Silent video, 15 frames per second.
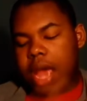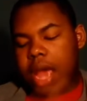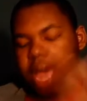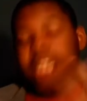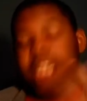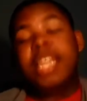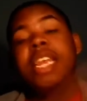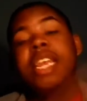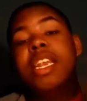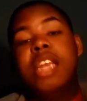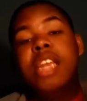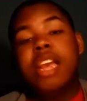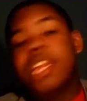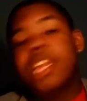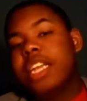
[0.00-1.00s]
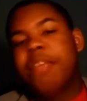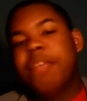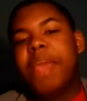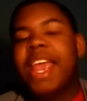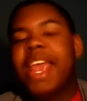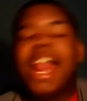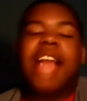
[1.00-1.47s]
I did nothing to
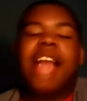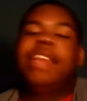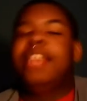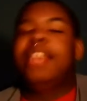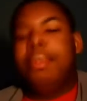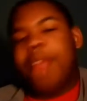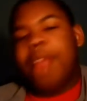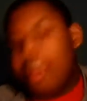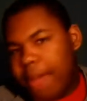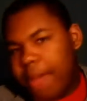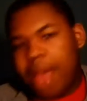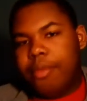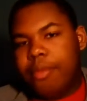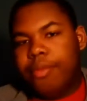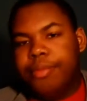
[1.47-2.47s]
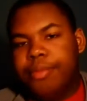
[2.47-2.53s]
make it actually seem like a Bible.